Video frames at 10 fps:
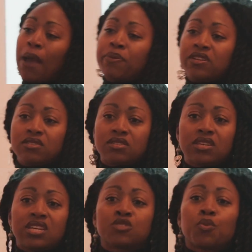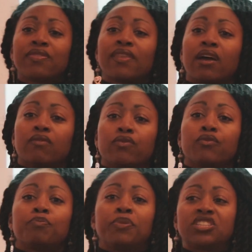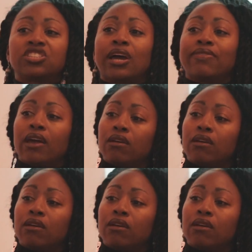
happens is when that picture and